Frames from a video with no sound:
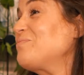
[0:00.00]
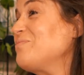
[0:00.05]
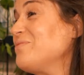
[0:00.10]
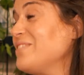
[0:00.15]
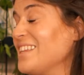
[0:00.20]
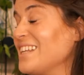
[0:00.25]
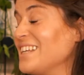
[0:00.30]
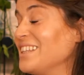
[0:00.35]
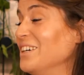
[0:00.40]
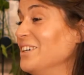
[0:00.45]

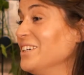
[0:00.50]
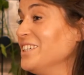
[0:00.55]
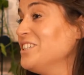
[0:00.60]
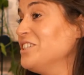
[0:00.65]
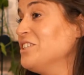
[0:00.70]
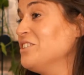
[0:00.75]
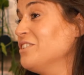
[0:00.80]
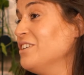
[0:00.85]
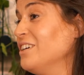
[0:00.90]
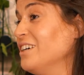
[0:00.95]
it's
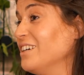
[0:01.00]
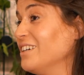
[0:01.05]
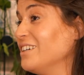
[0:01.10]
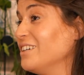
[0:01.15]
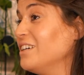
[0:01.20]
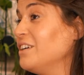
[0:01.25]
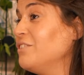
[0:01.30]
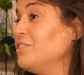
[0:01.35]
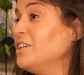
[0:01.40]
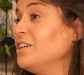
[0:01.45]
true. If you don't
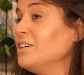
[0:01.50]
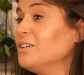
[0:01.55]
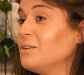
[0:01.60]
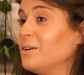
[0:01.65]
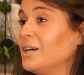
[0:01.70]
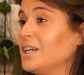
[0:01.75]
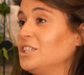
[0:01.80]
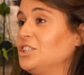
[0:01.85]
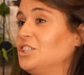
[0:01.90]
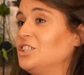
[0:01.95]
question
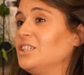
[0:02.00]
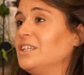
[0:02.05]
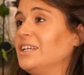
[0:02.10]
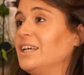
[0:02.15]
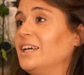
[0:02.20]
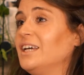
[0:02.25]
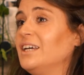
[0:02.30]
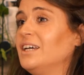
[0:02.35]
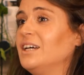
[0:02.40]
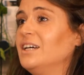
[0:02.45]
it,
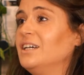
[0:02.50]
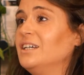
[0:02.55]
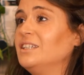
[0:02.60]
and